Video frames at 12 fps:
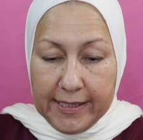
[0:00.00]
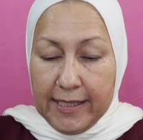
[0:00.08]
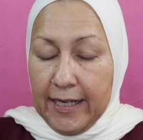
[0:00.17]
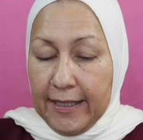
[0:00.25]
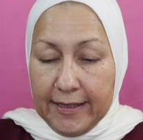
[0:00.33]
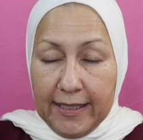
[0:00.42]

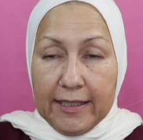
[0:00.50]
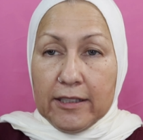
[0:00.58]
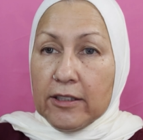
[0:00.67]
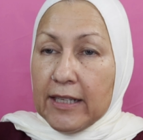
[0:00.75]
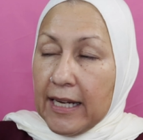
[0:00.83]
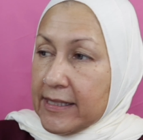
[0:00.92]
and I think
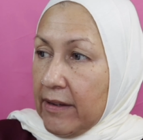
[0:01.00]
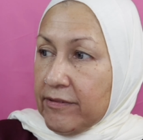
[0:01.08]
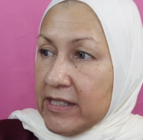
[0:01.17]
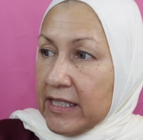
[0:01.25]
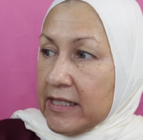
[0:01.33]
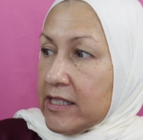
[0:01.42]
you guys have
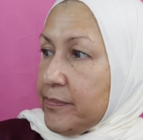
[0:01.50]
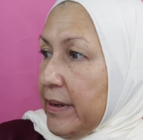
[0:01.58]
seen this.